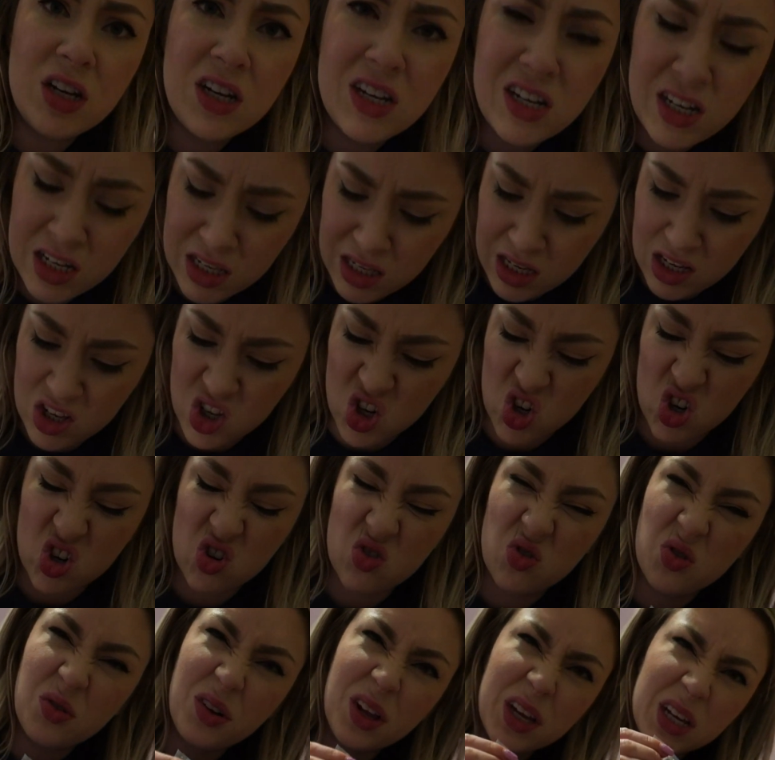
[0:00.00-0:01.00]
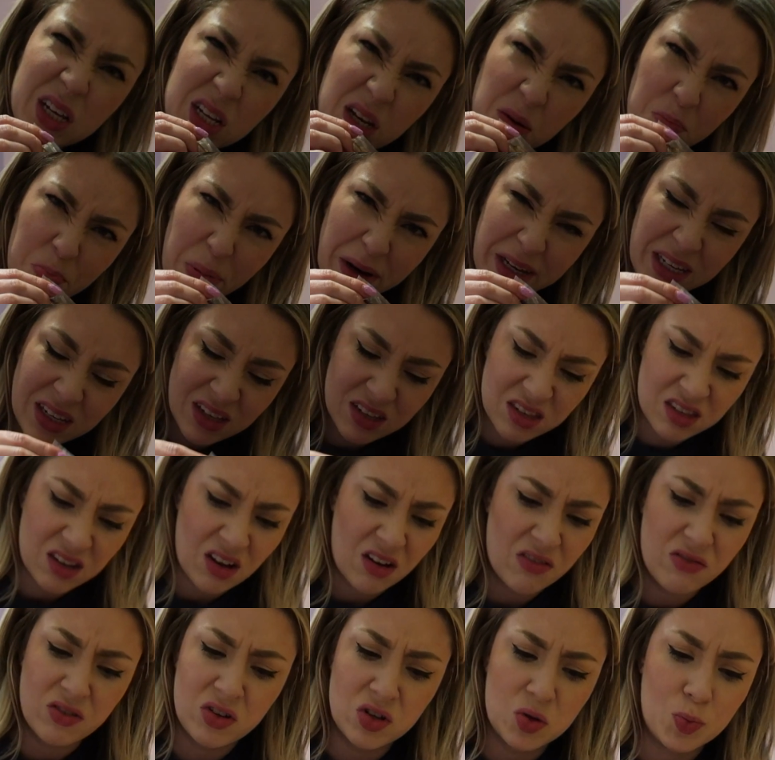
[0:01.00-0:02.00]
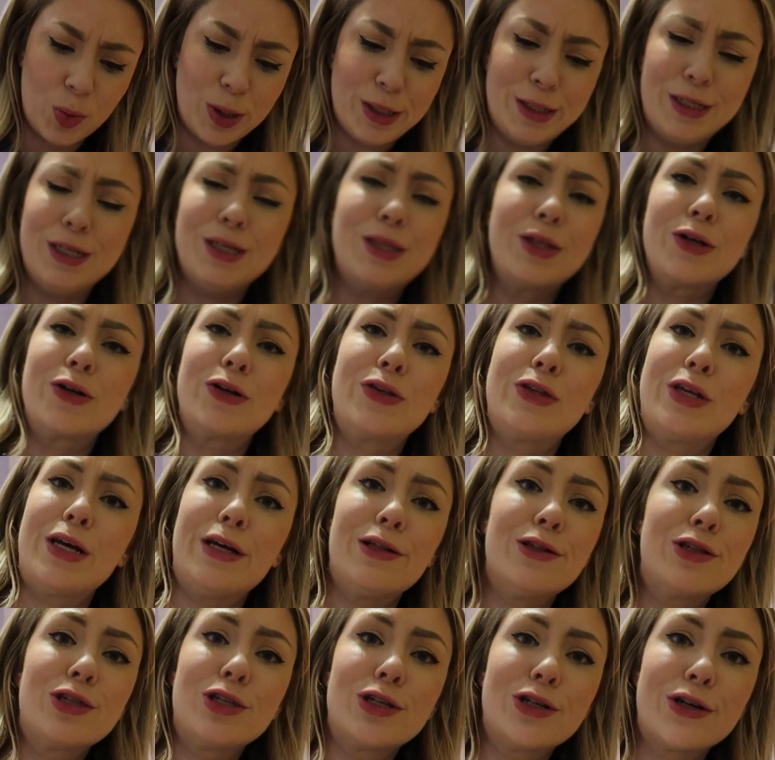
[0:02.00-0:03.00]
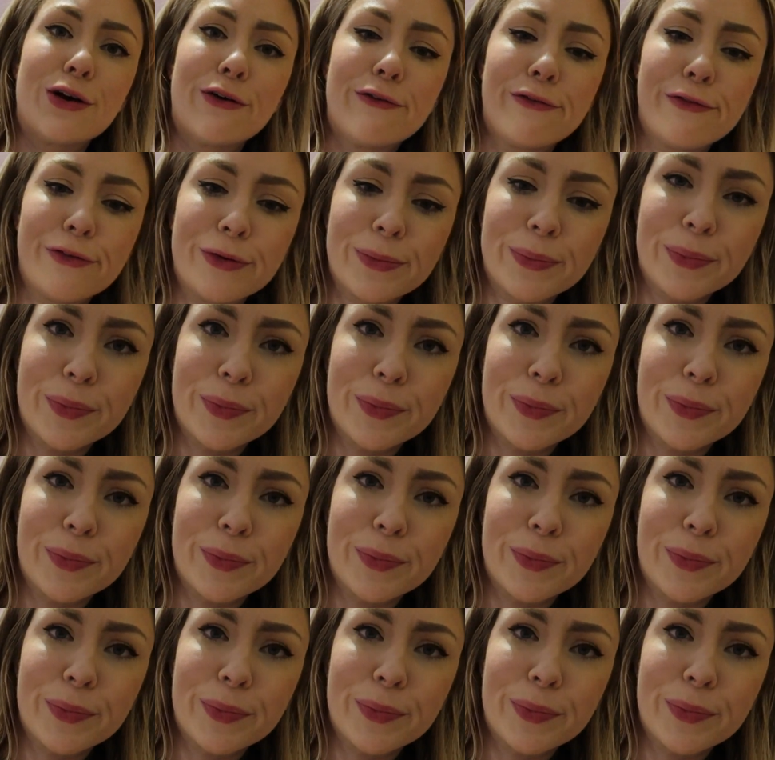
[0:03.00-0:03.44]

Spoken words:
need a scissors. I don't like to bite stuff because my teeth are sensitive.